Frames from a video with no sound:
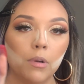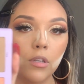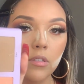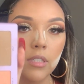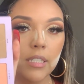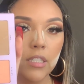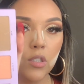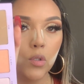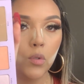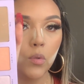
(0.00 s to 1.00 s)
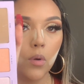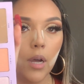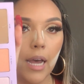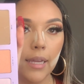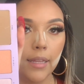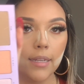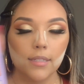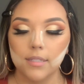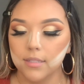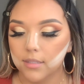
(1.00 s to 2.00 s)
gonna use these two
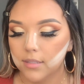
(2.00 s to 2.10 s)
highlights